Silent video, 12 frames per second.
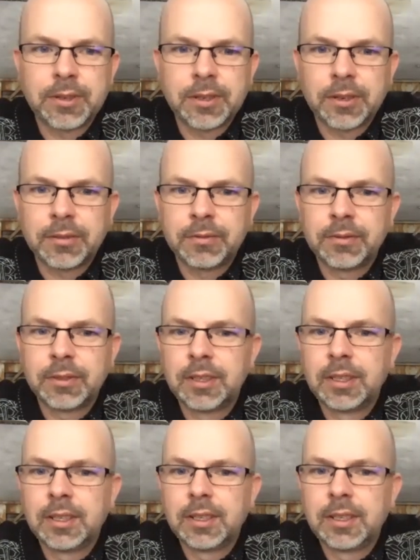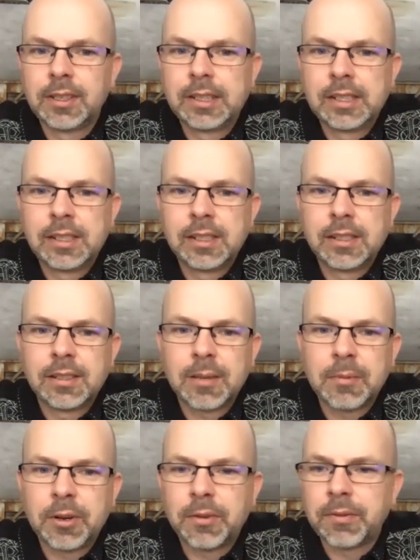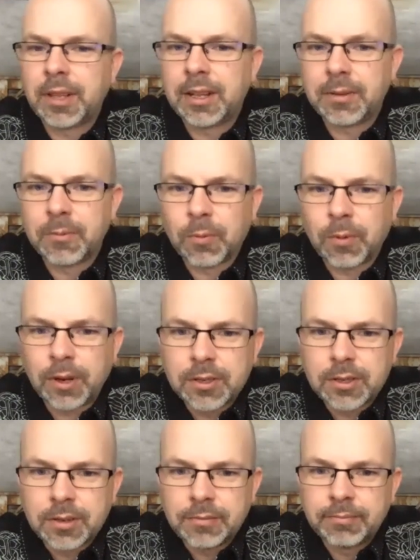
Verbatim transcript: So let me know if that works.